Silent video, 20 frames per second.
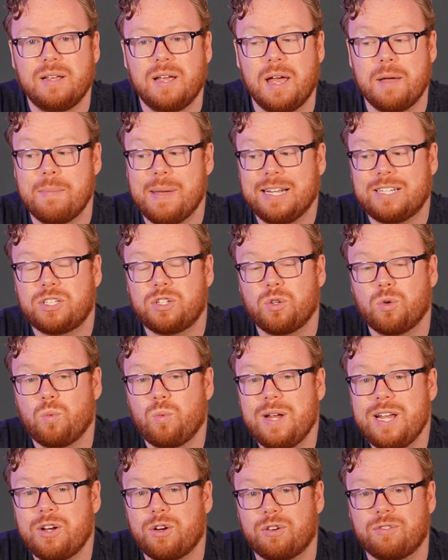It makes the
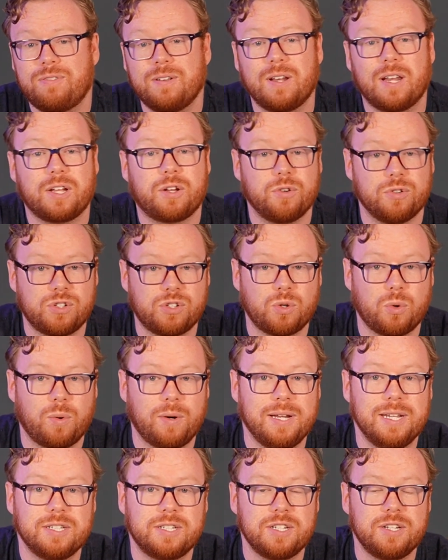reader feel like your
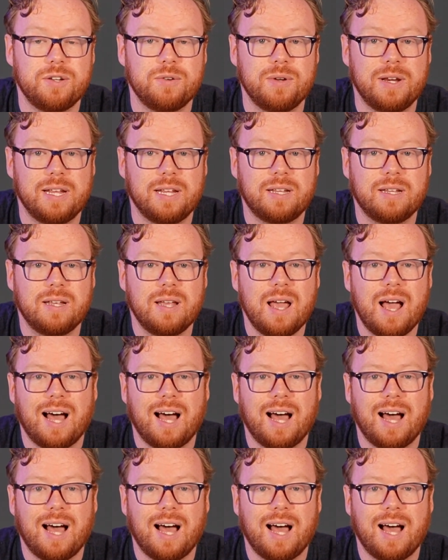story isn't unique.